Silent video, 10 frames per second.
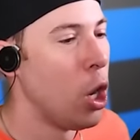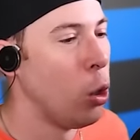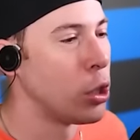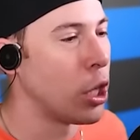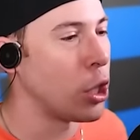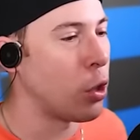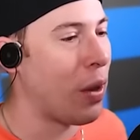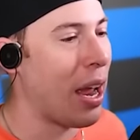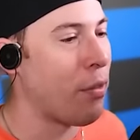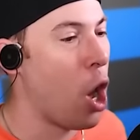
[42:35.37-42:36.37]
Who's gonna
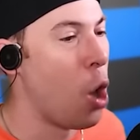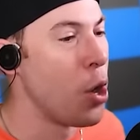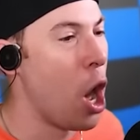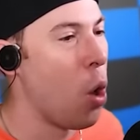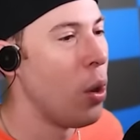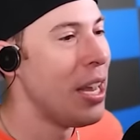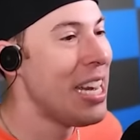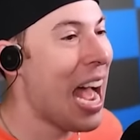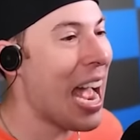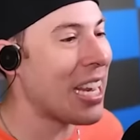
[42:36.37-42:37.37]
survive? Oh no,
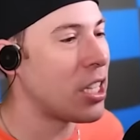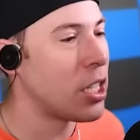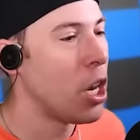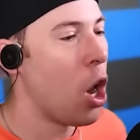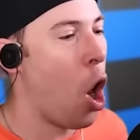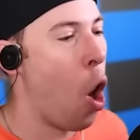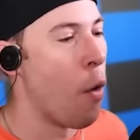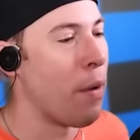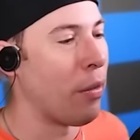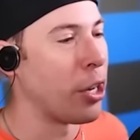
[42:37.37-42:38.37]
nice.
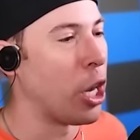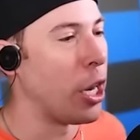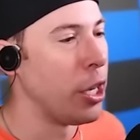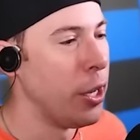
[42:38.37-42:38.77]
Oh, very good.